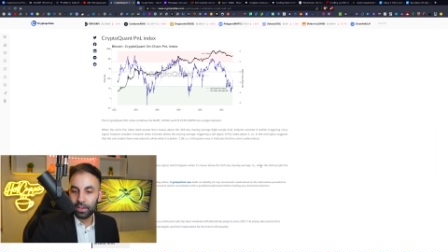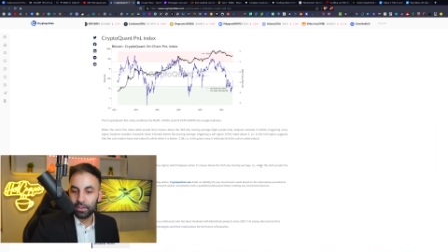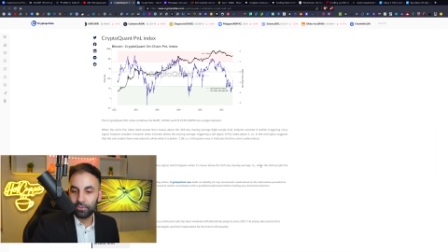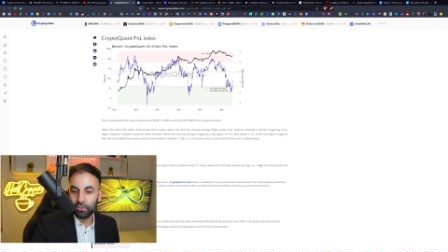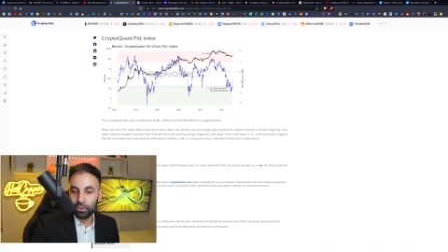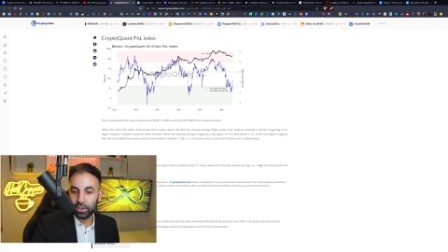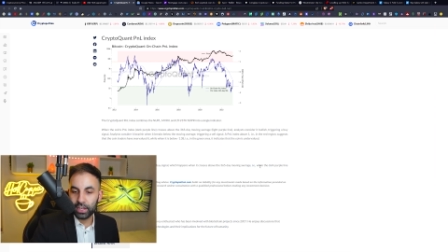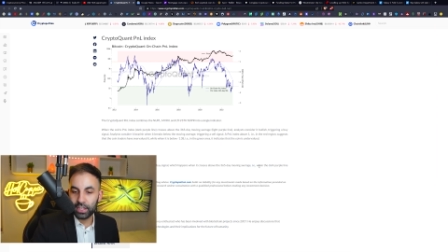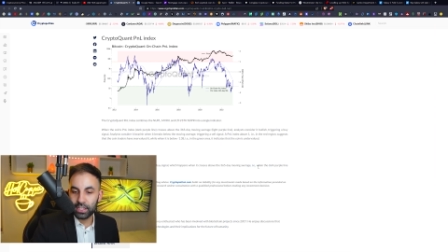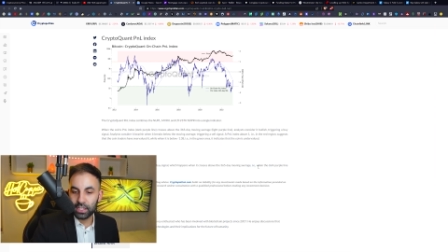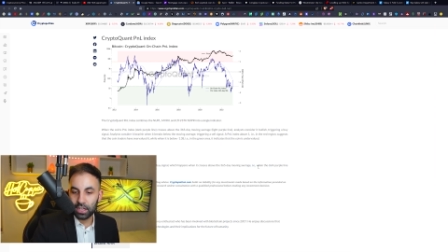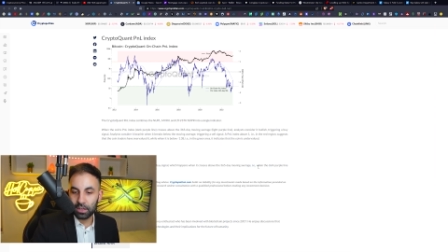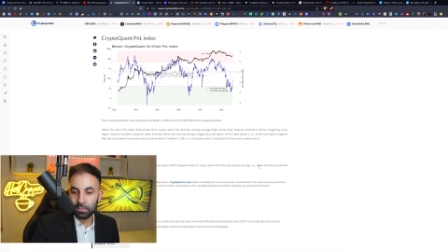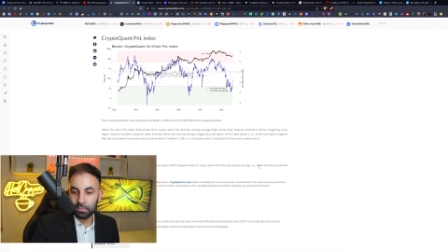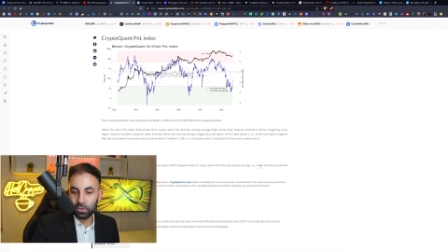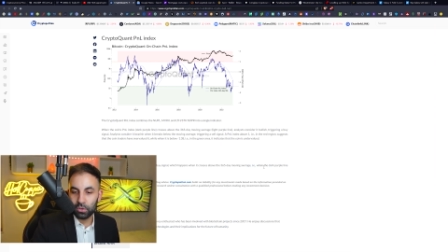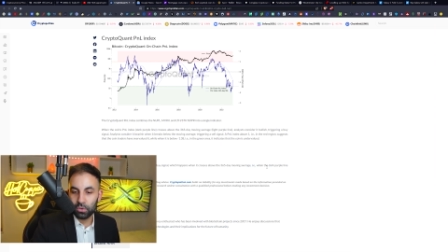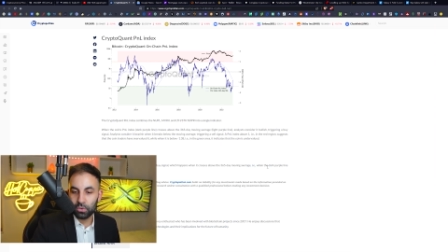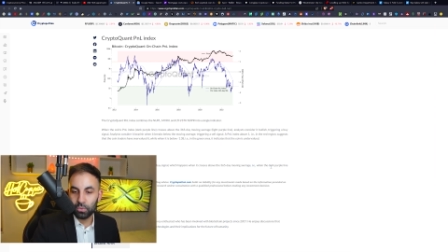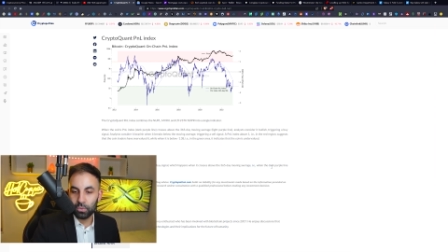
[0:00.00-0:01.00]
for
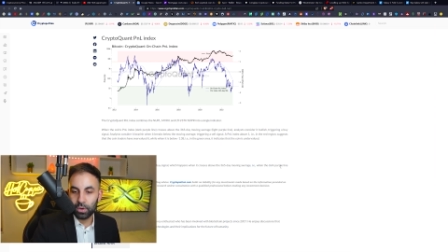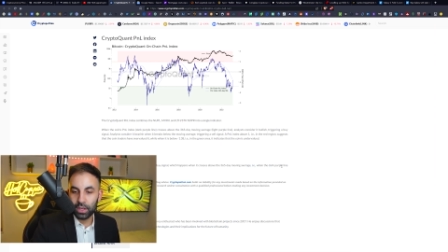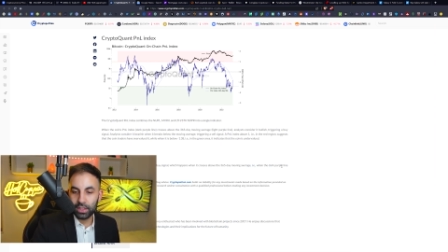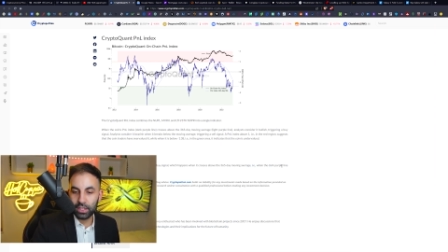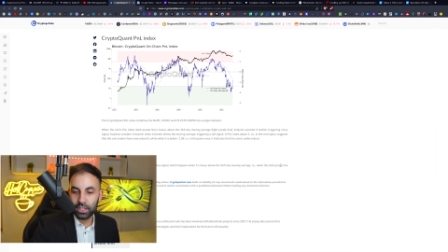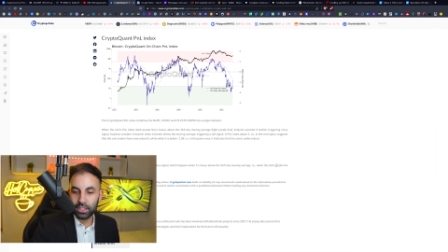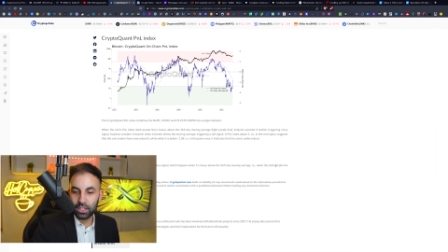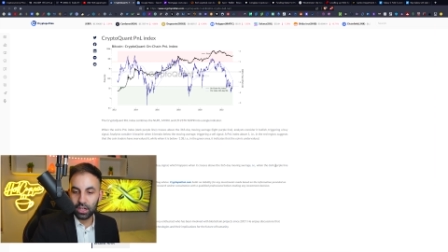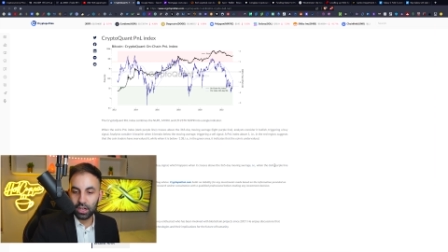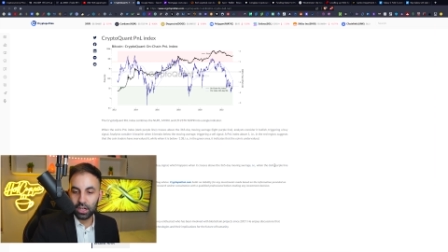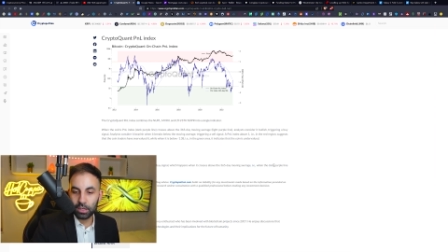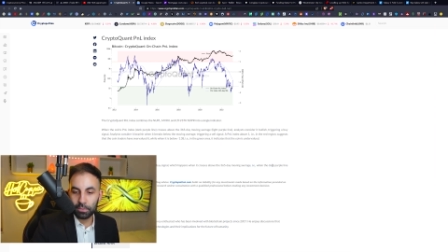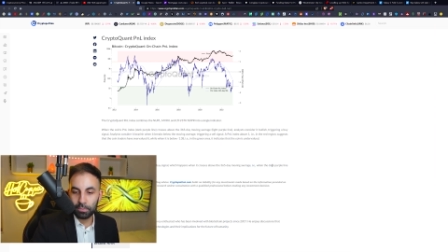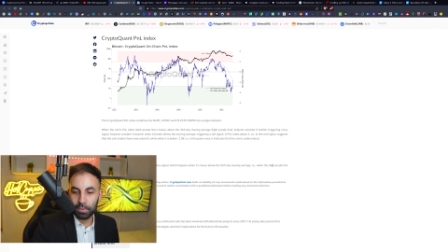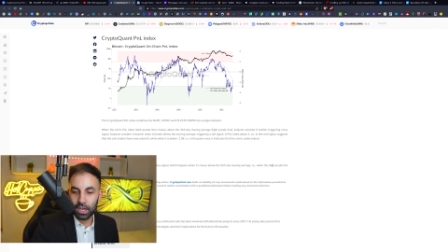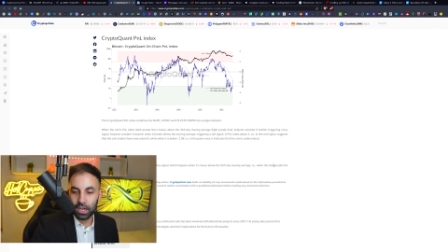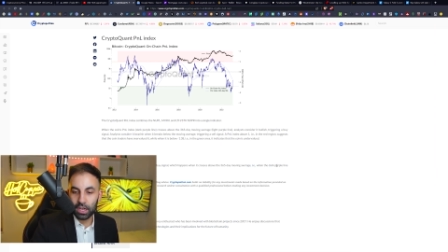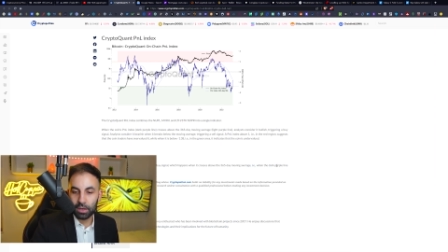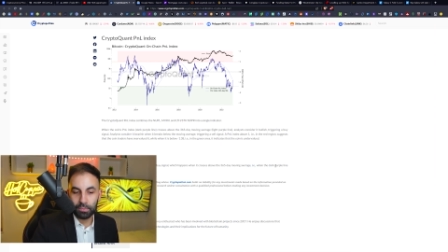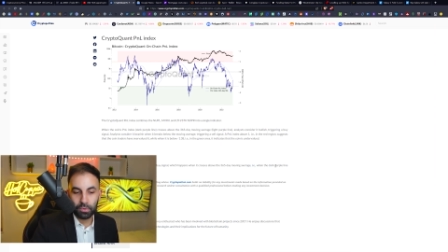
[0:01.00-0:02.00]
example when the dark
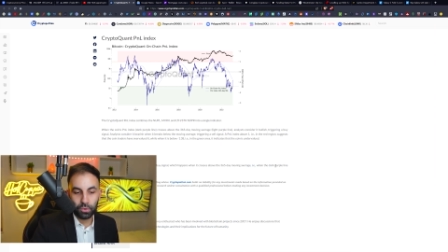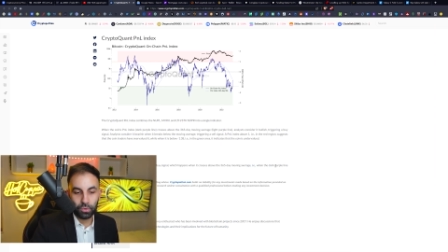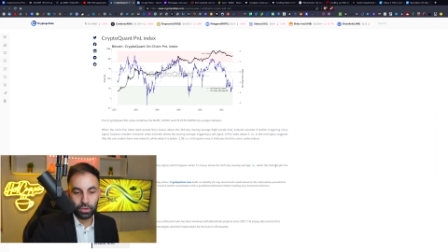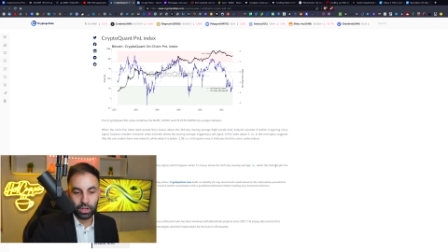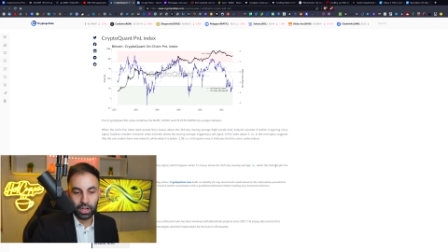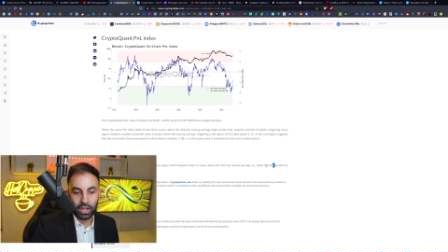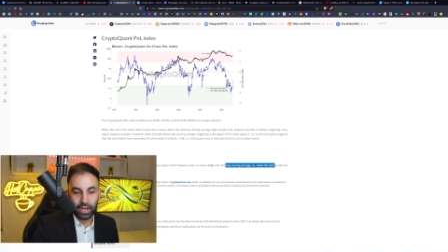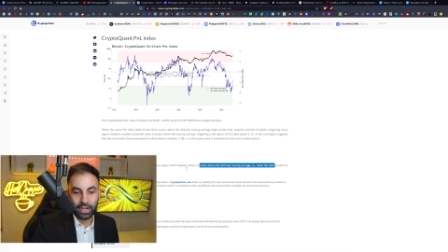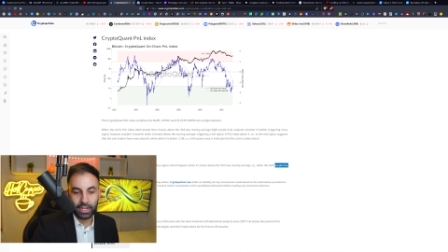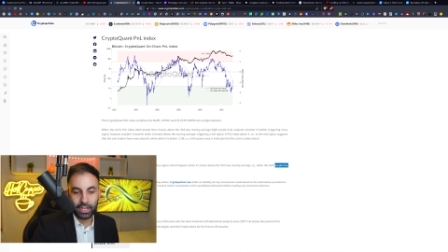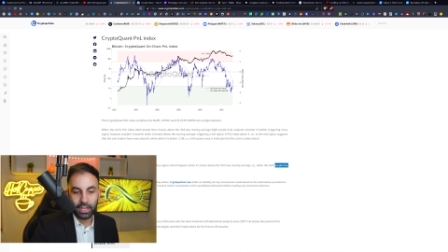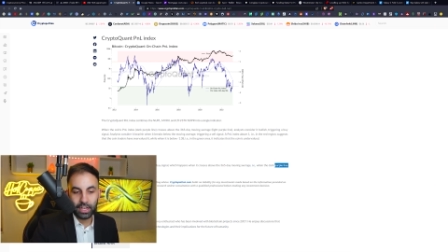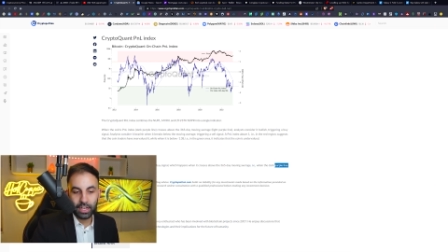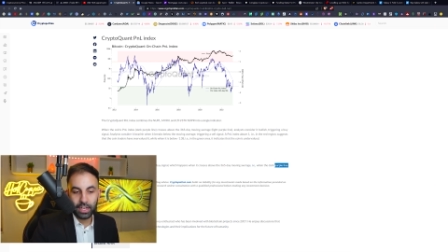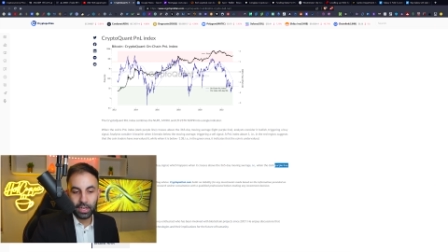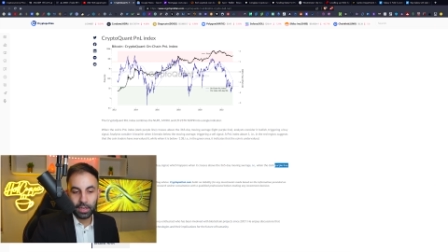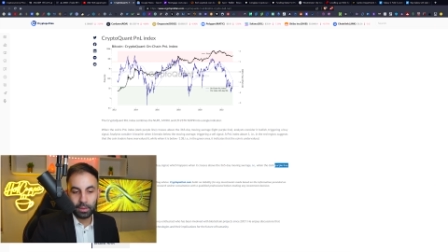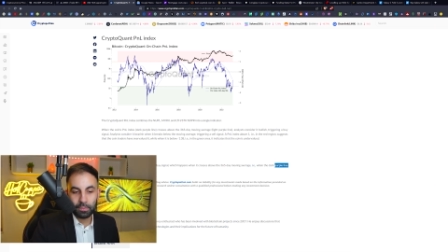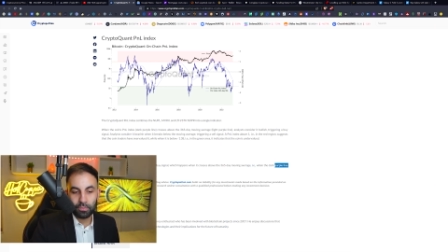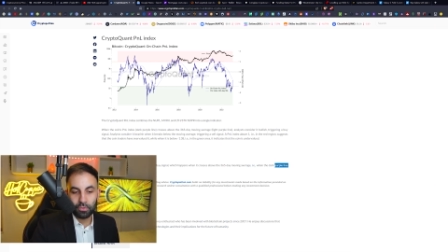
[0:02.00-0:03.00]
purple line
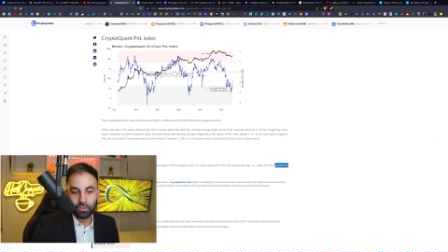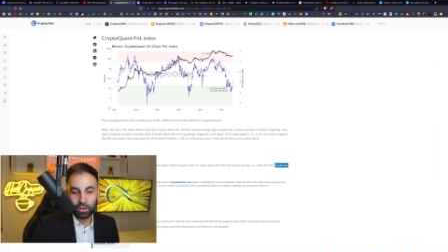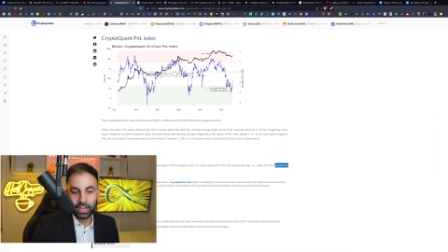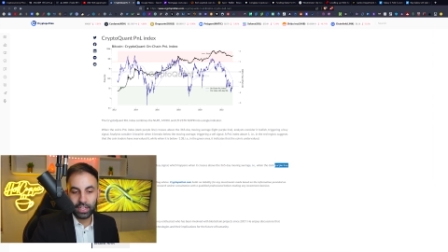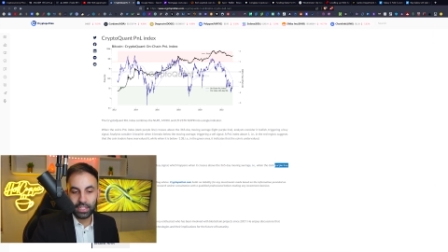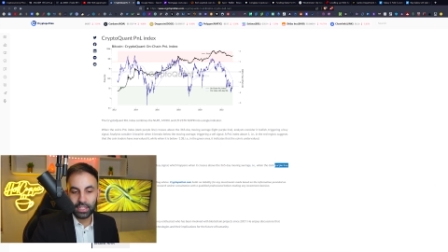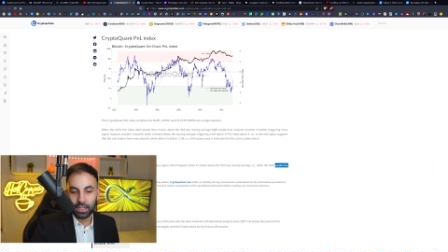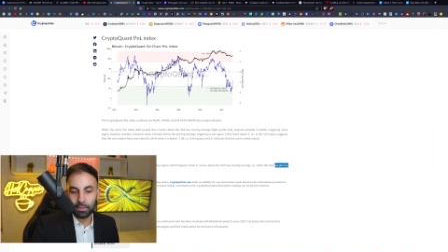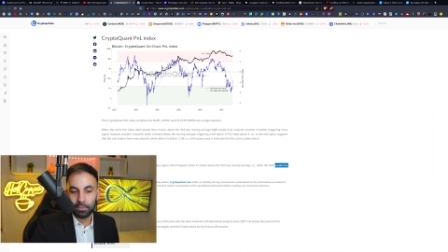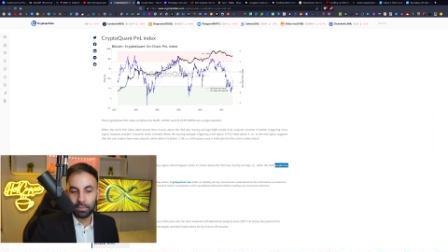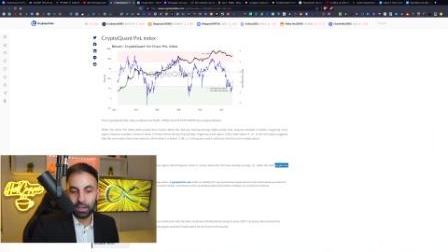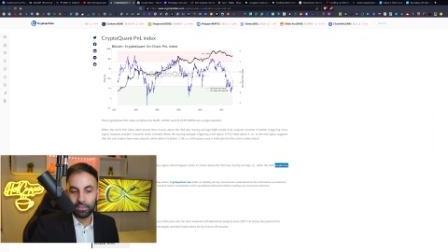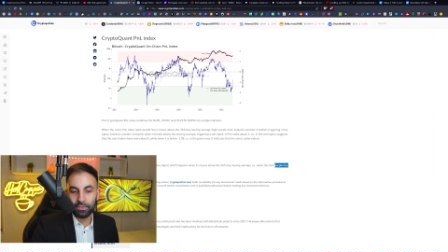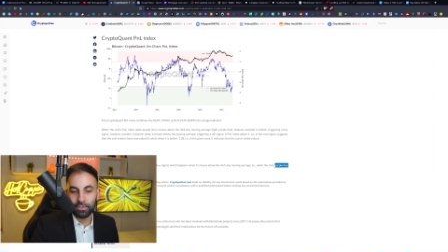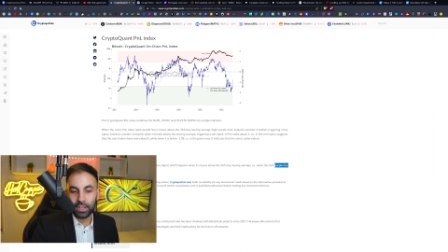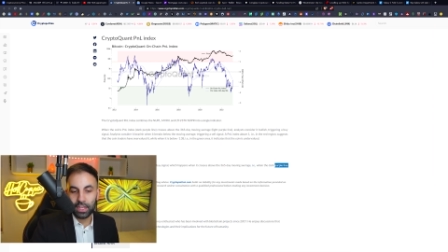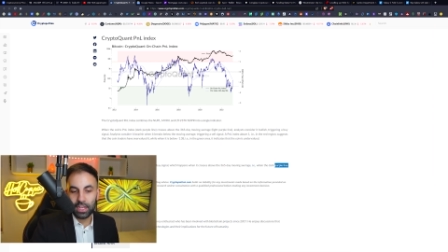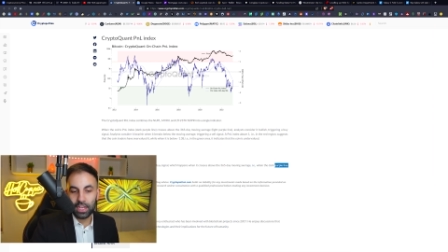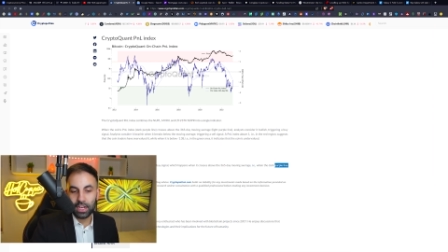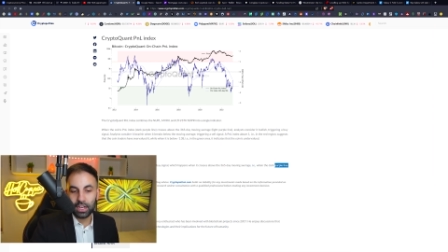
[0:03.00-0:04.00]
breaks
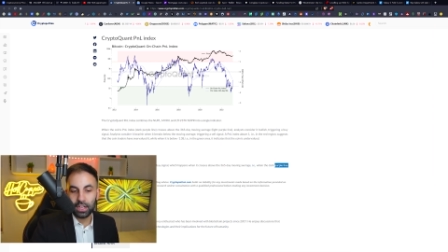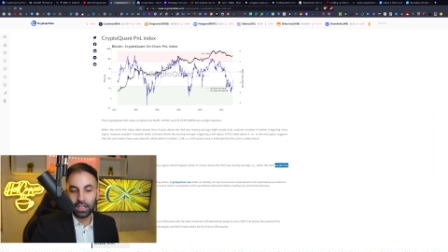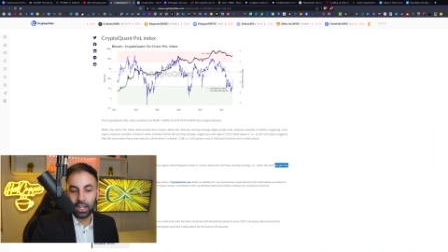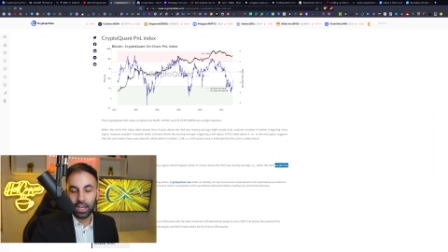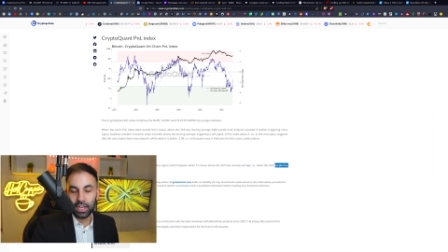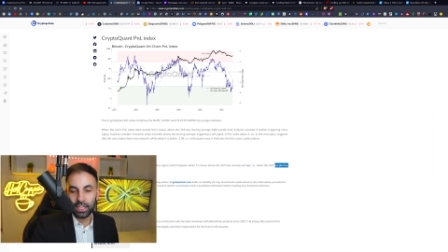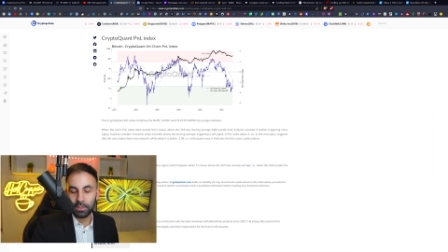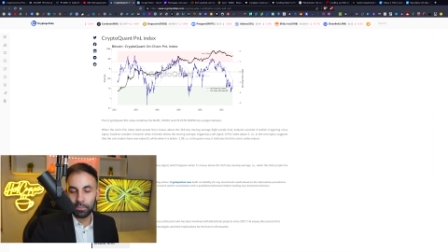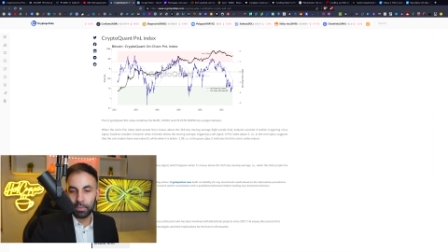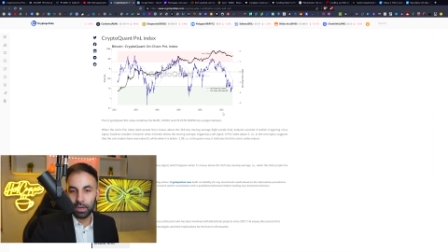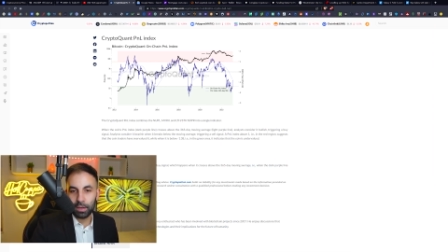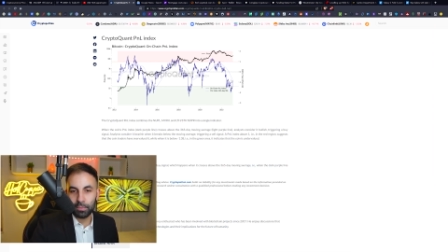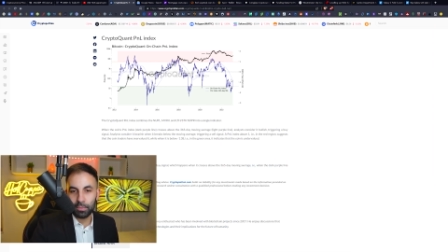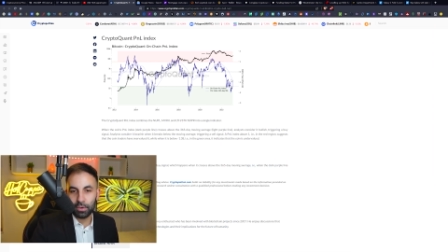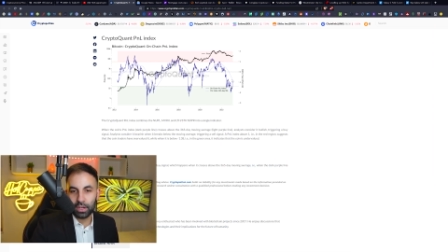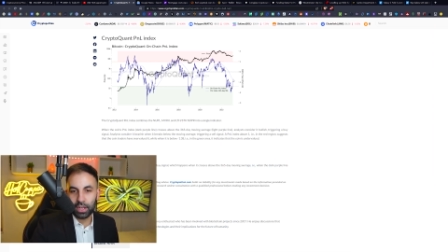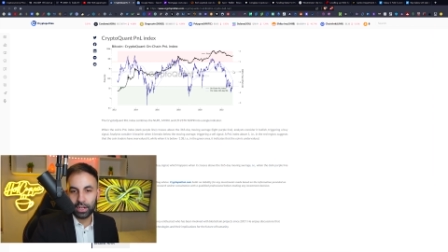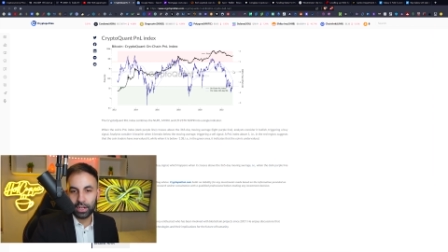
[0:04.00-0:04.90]
above the light purple